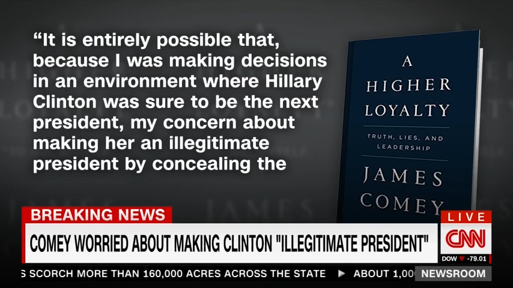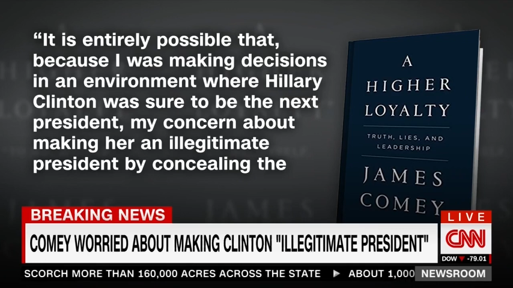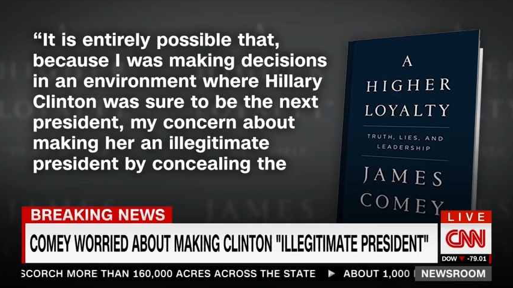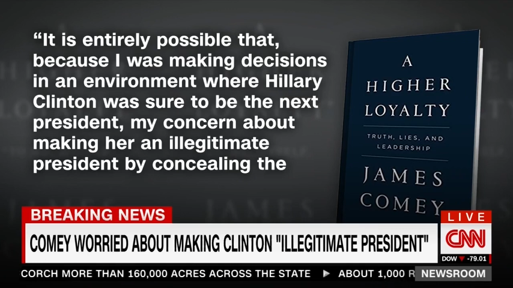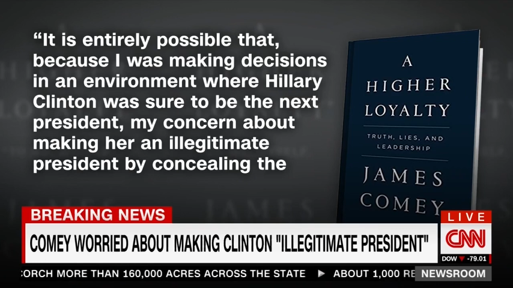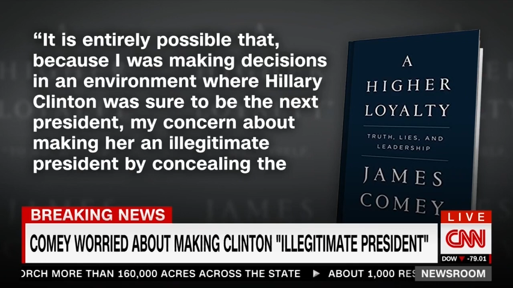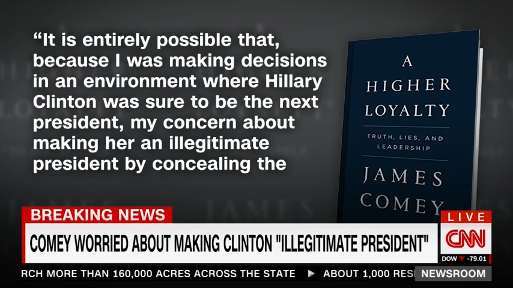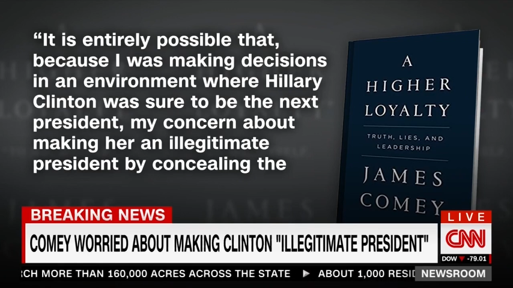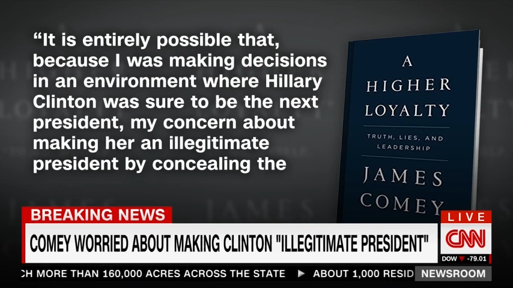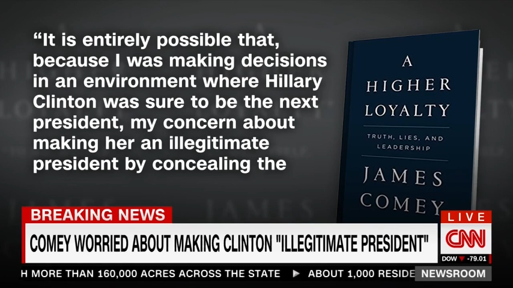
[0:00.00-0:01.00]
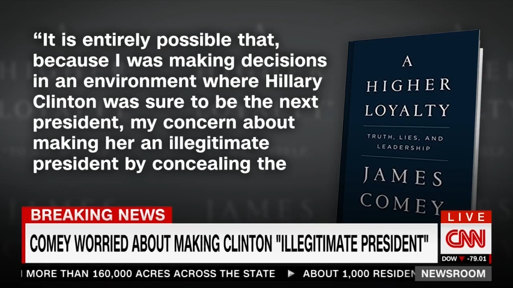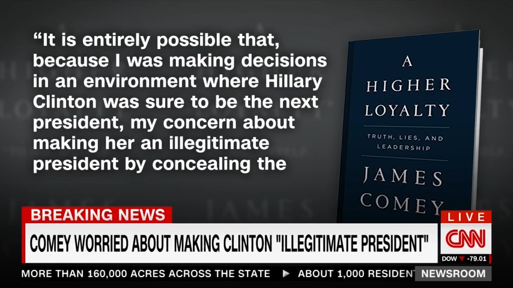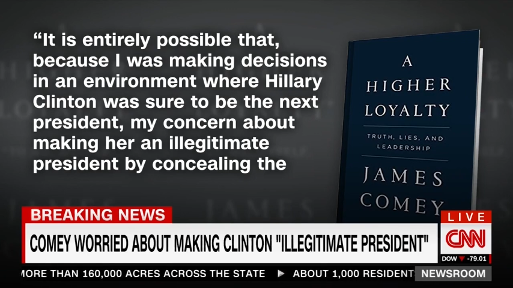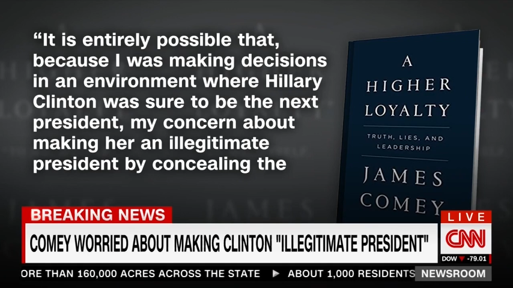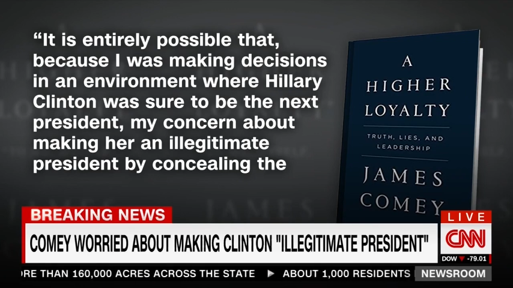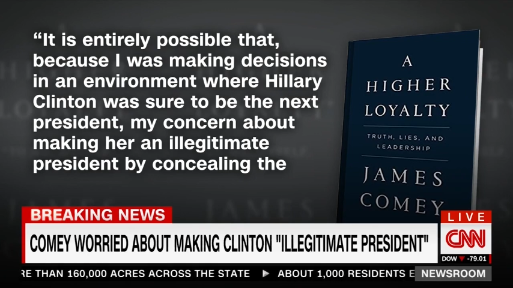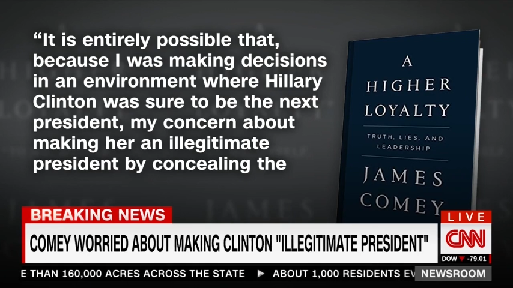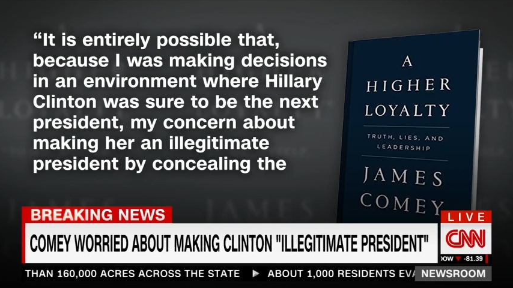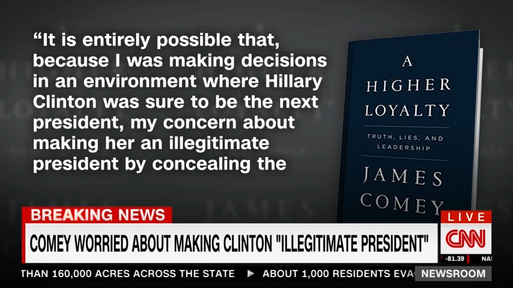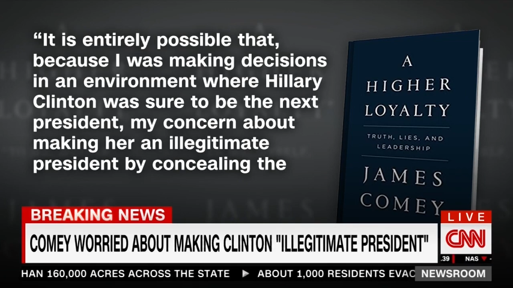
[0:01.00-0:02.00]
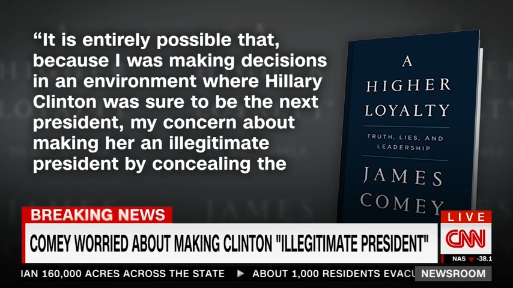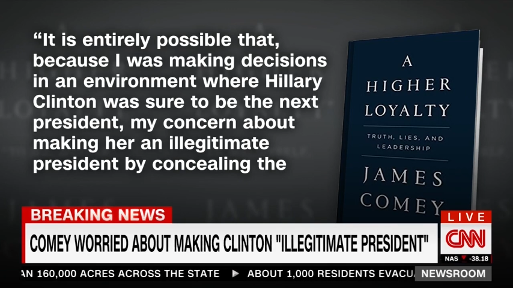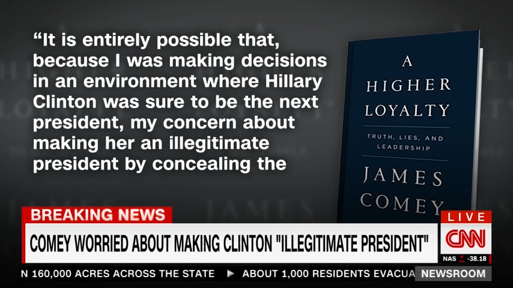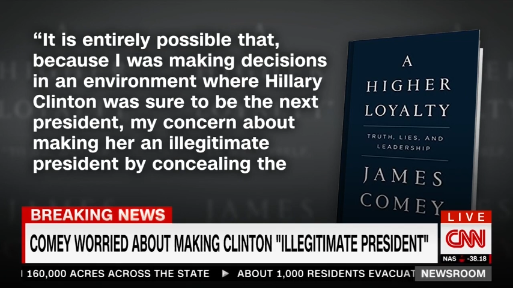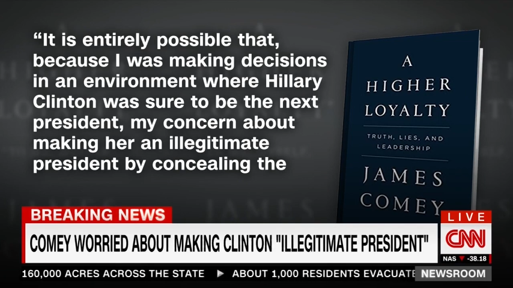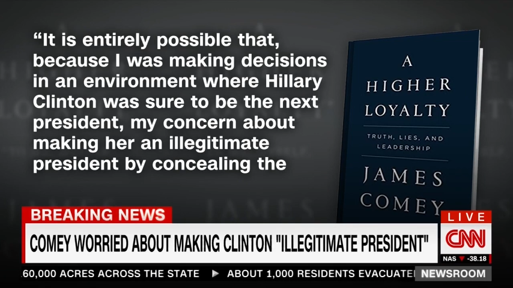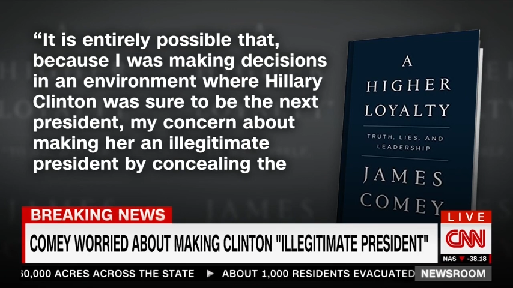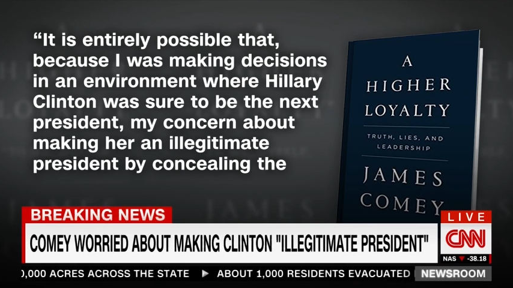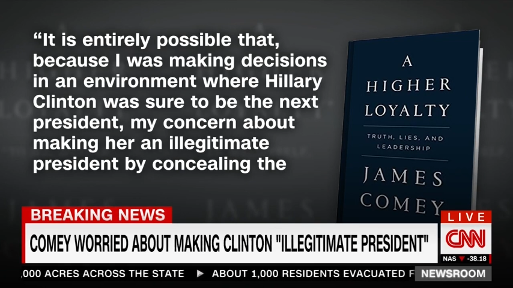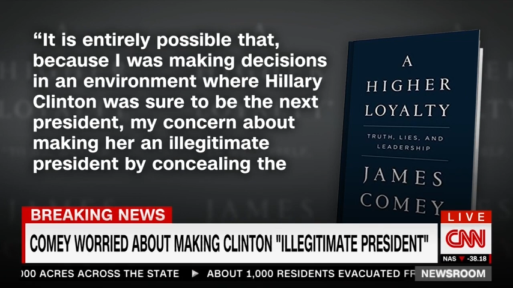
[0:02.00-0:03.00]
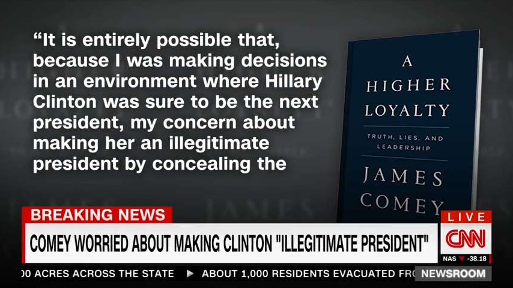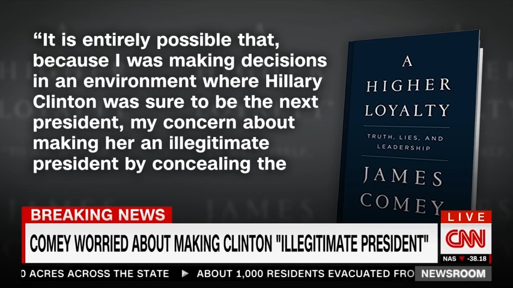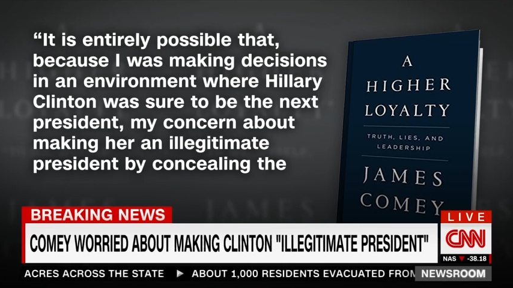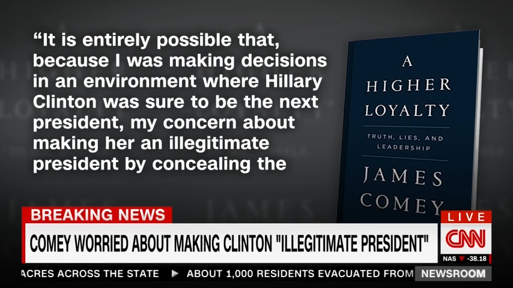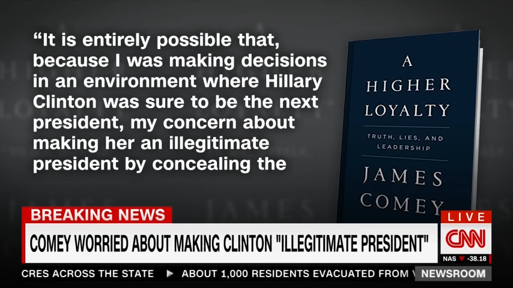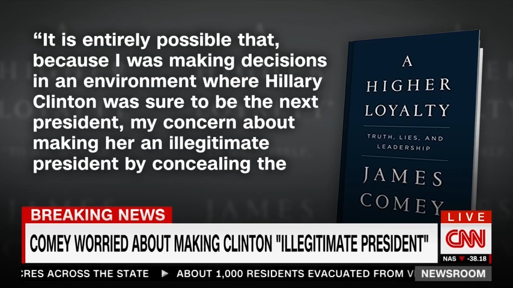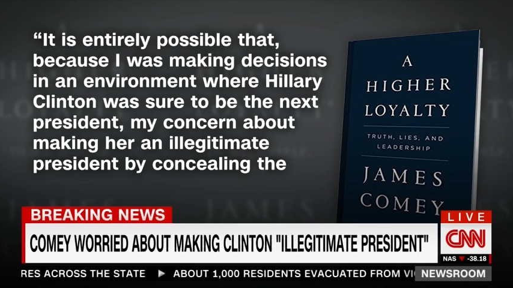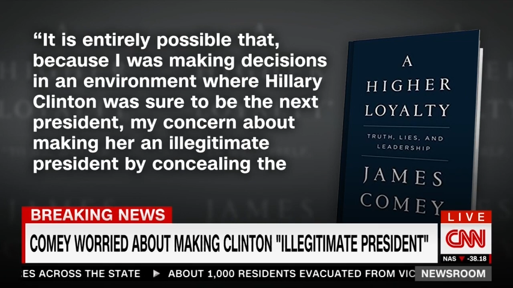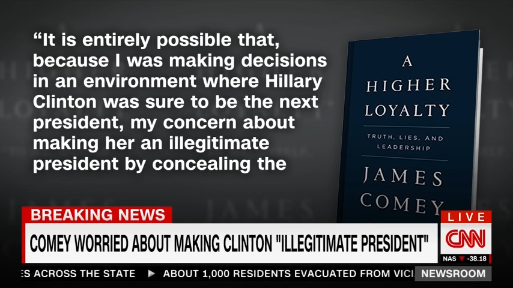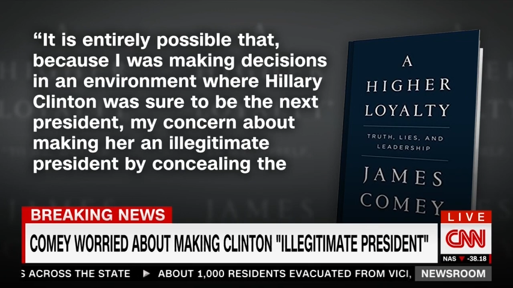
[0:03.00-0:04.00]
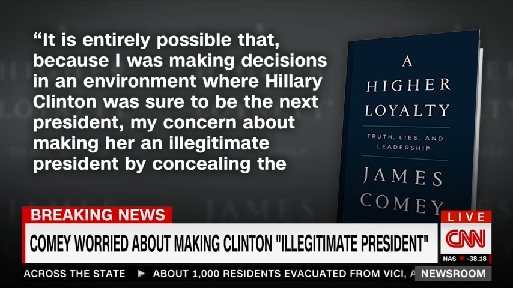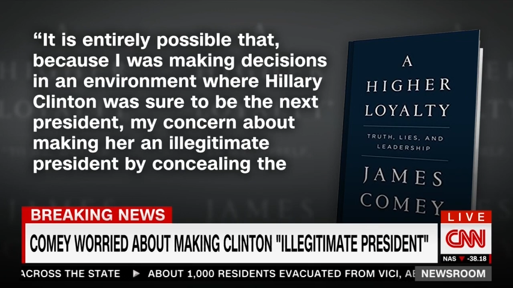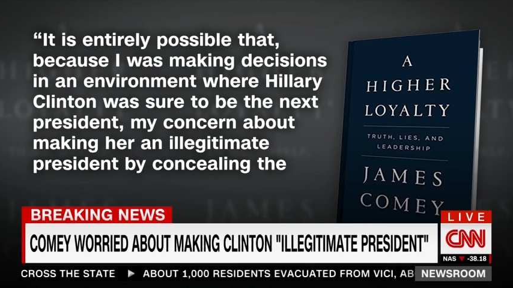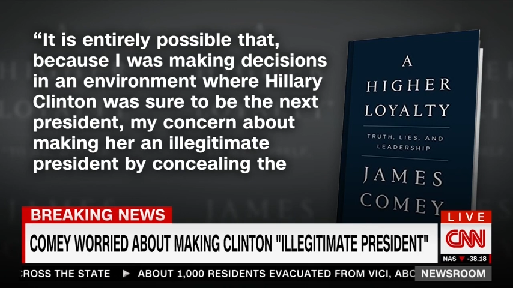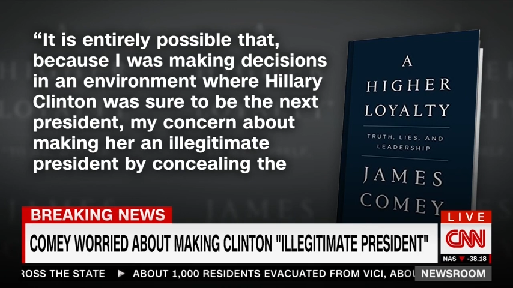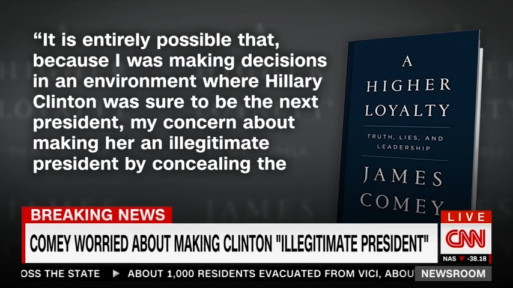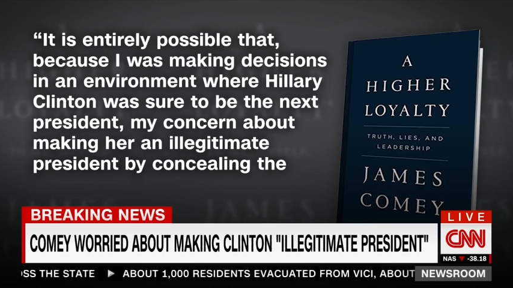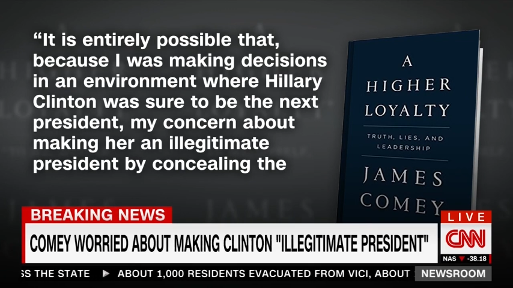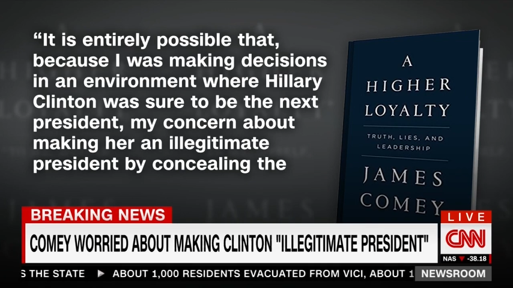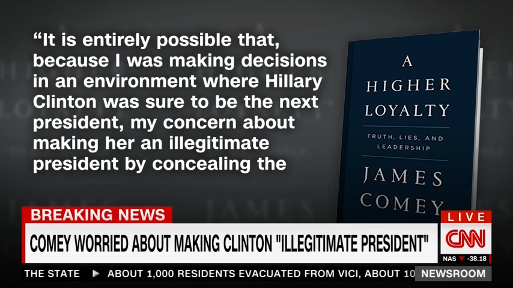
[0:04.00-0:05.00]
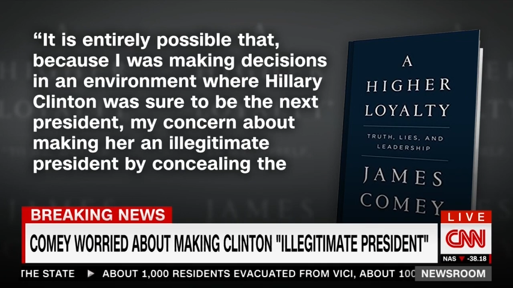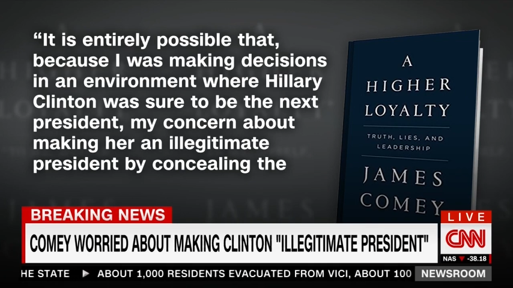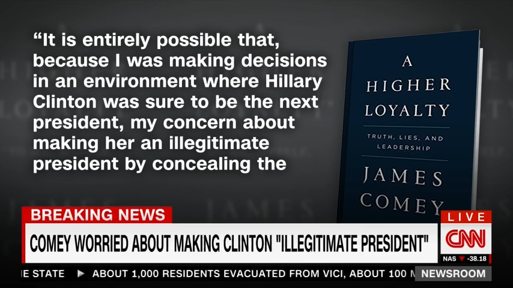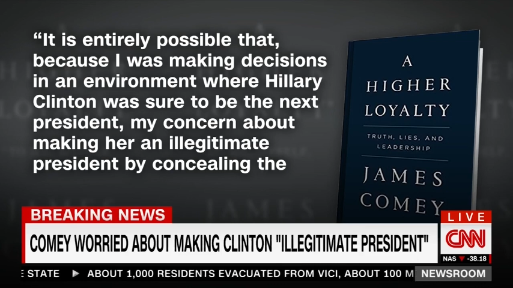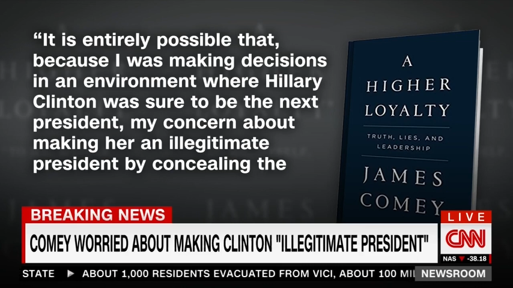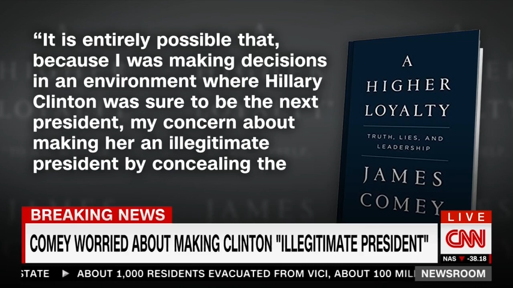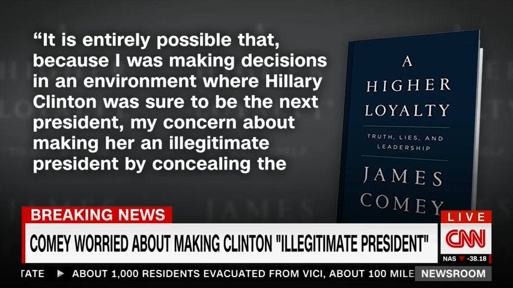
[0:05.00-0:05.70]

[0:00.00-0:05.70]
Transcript: [unreadable: no face in view]